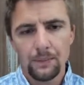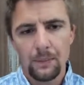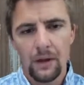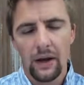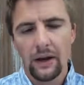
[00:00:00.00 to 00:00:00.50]

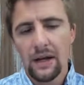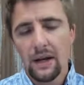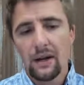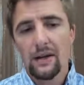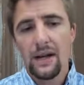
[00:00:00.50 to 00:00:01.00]
Okay.
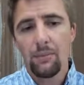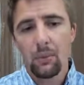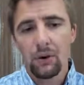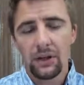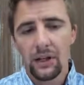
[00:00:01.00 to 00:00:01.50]

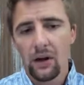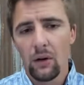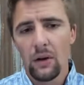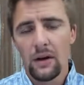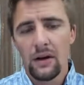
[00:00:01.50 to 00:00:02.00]
Importantly,
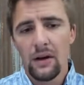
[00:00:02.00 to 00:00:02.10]
though,